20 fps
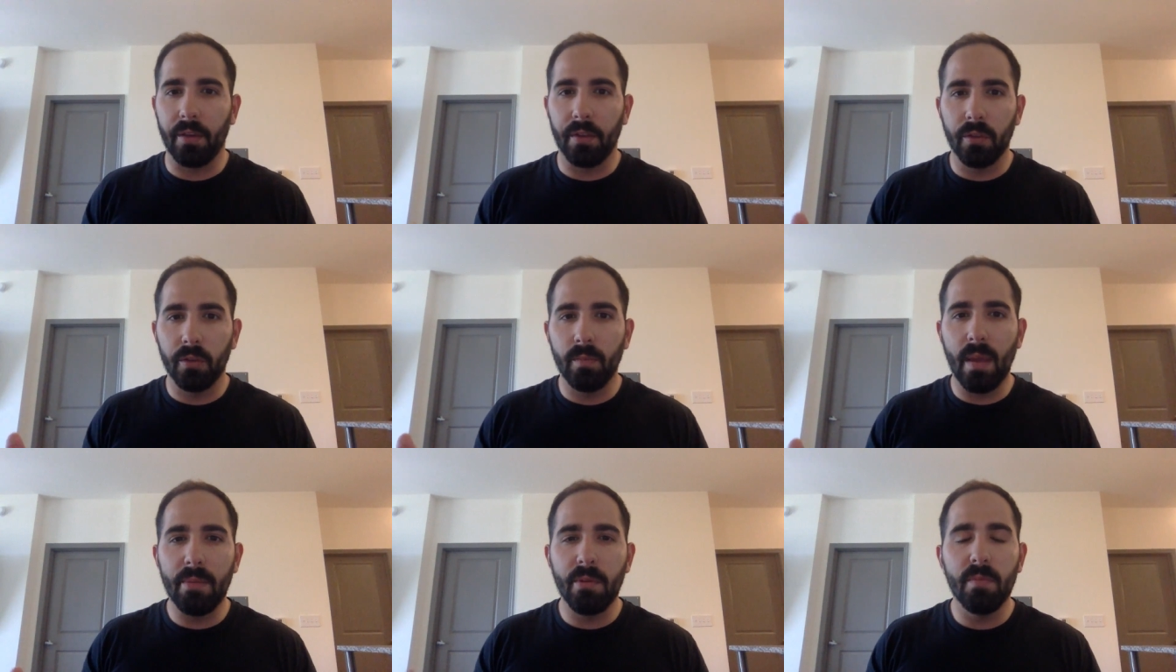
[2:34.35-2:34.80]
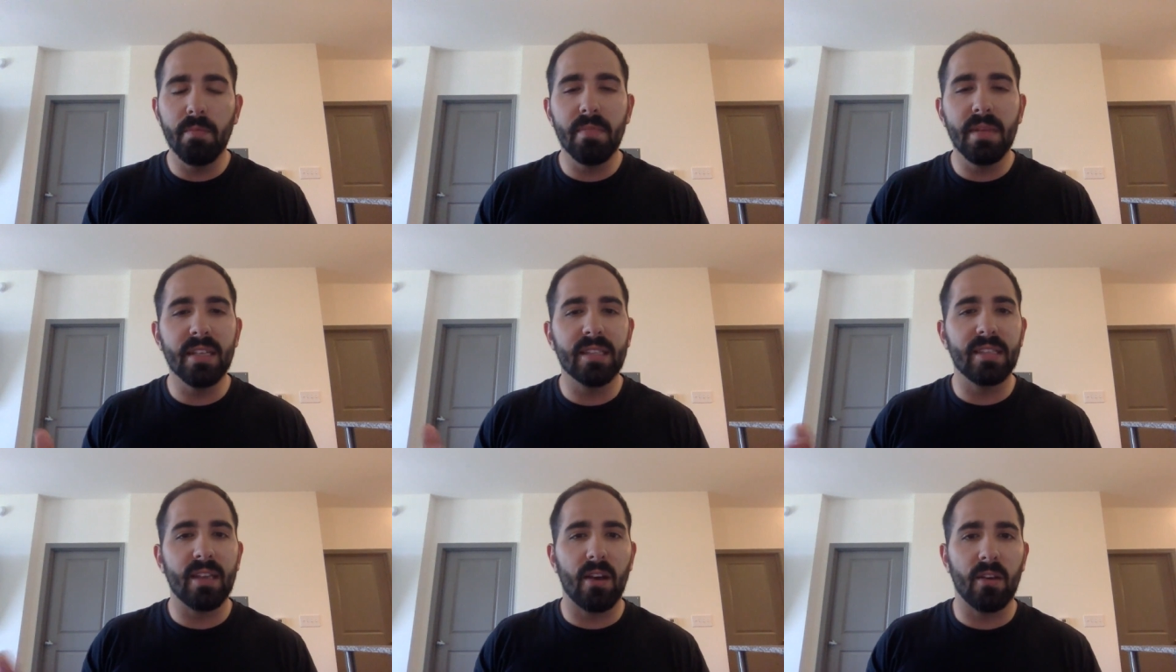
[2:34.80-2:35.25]
You maybe
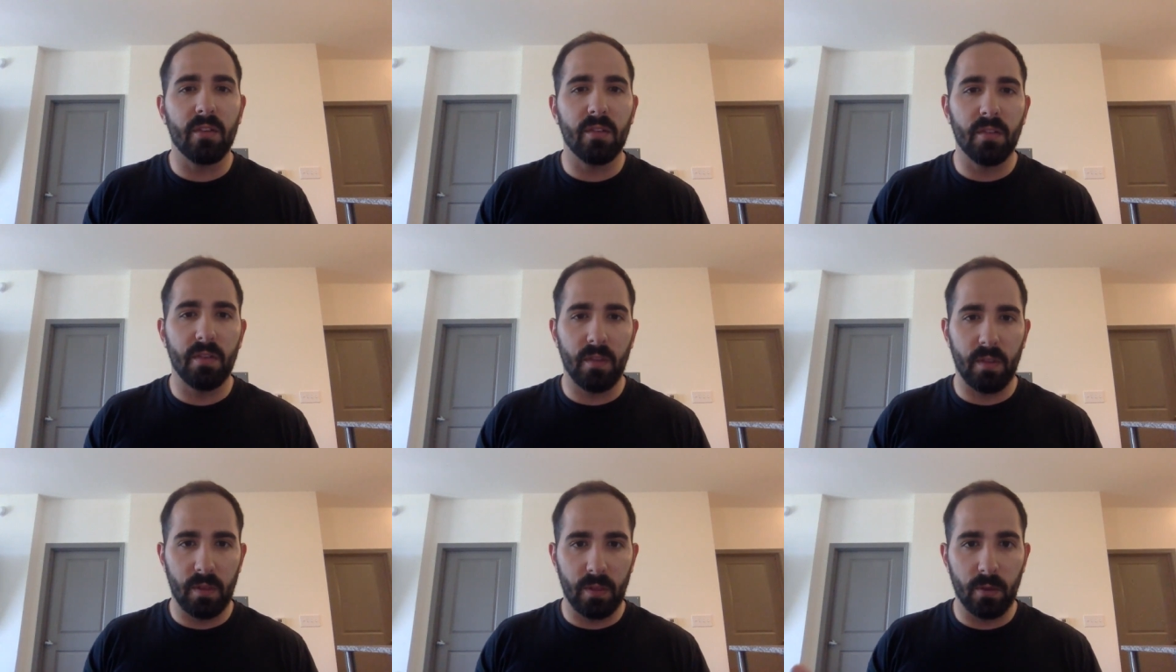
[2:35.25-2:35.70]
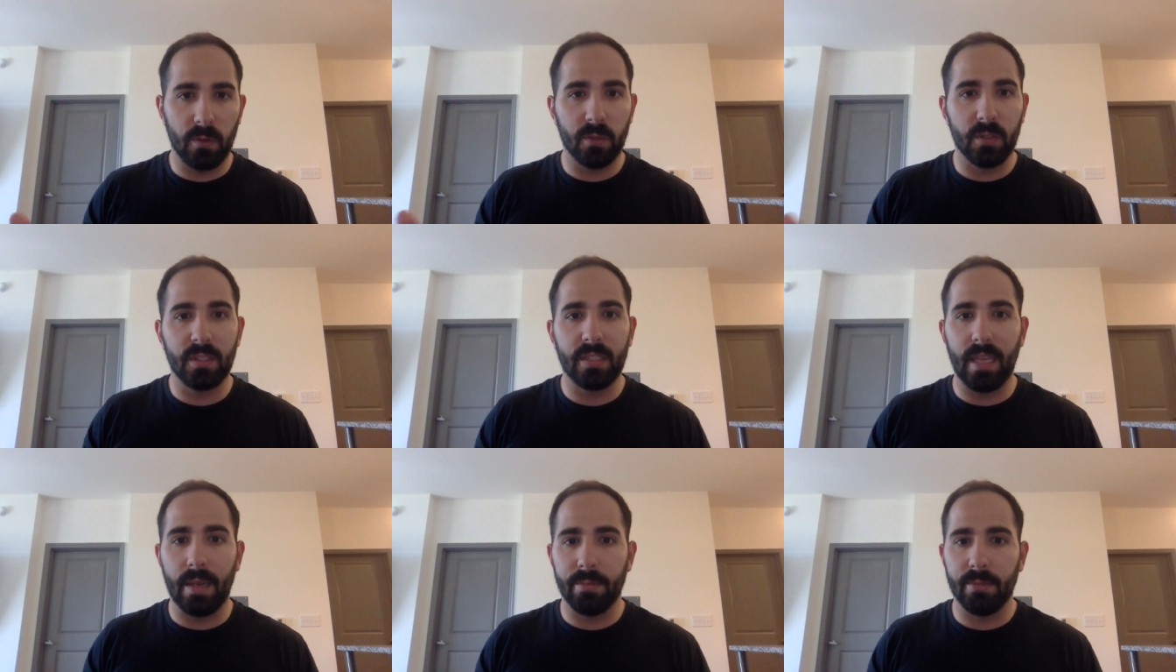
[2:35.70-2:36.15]
miss out little
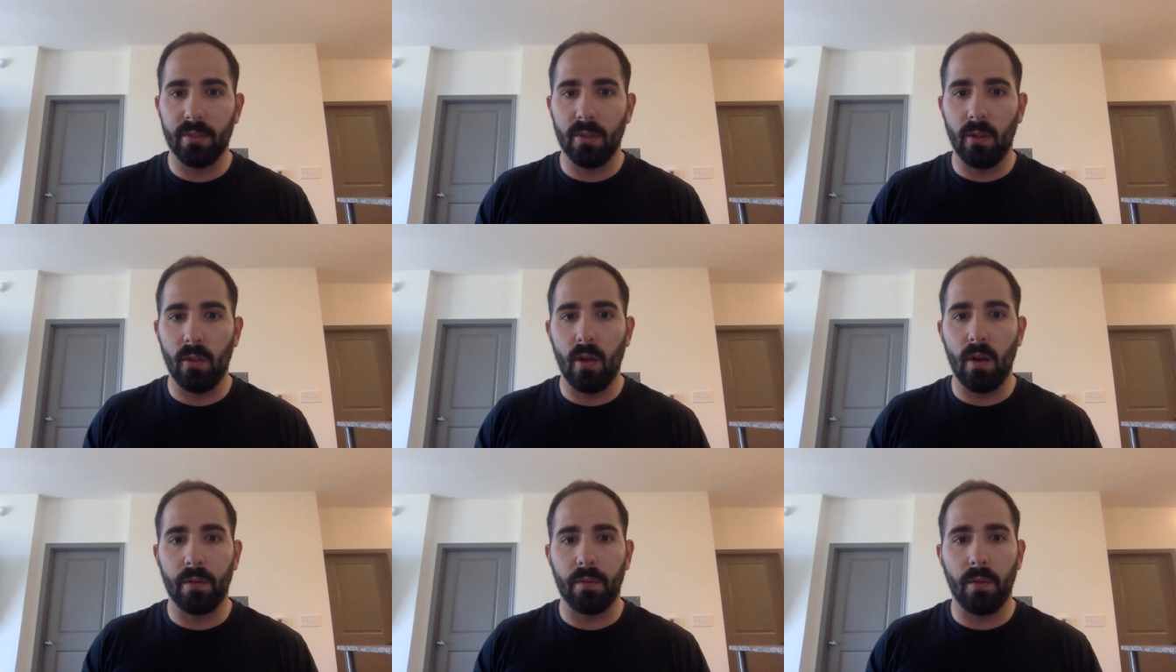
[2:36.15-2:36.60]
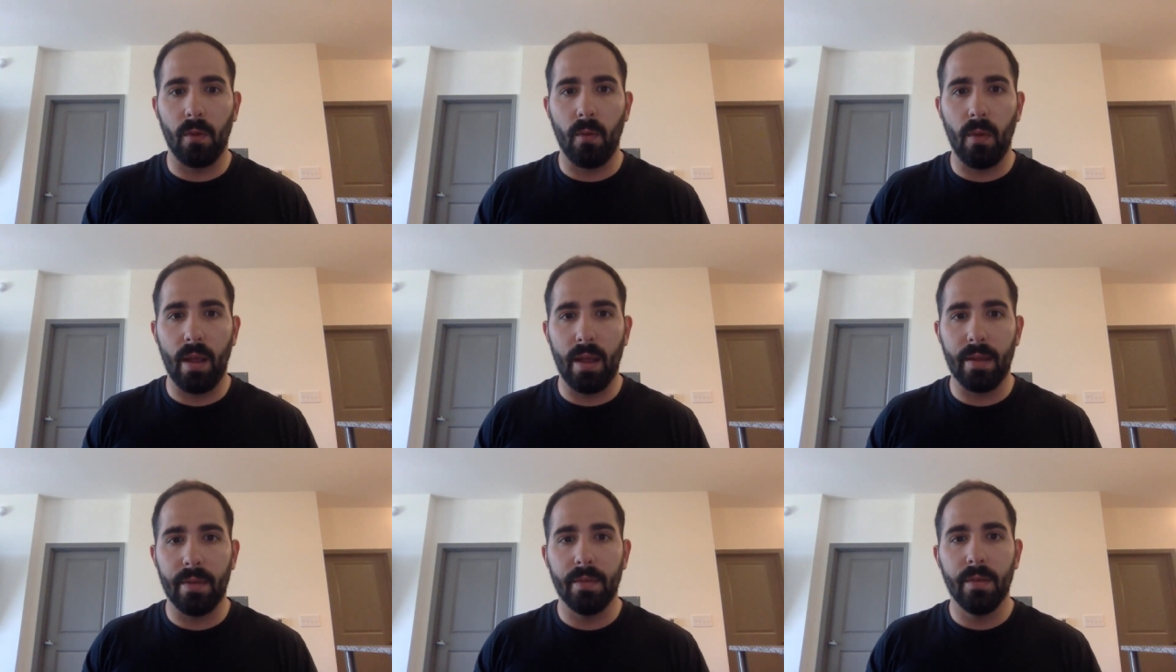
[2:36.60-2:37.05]
steps along the
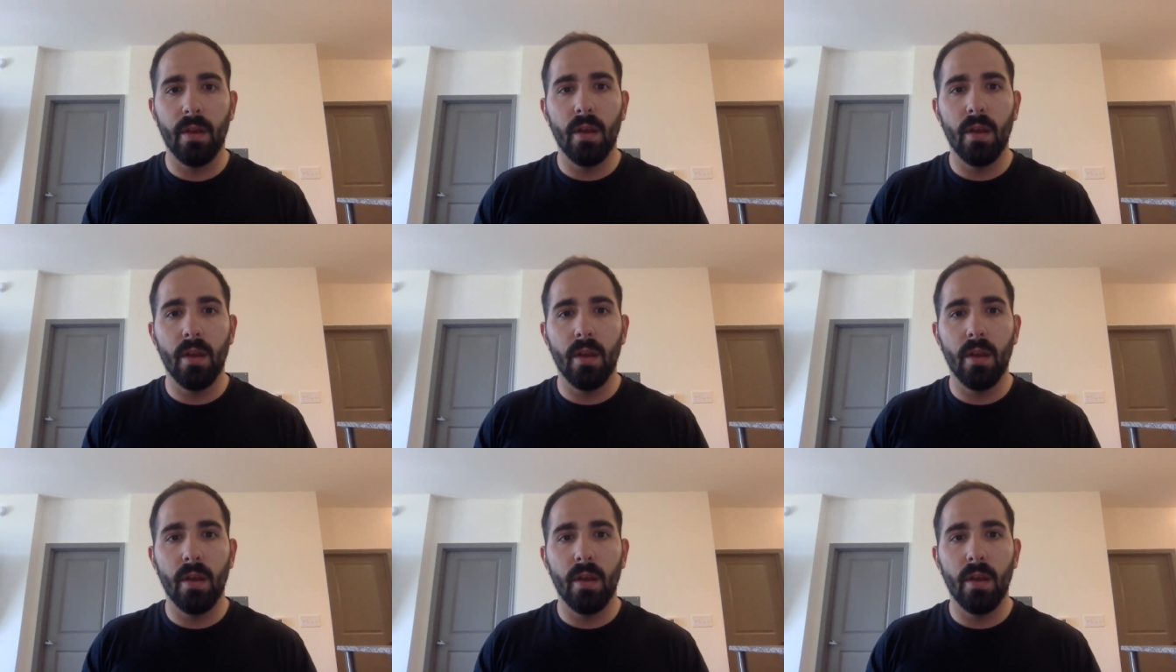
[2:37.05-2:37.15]
way.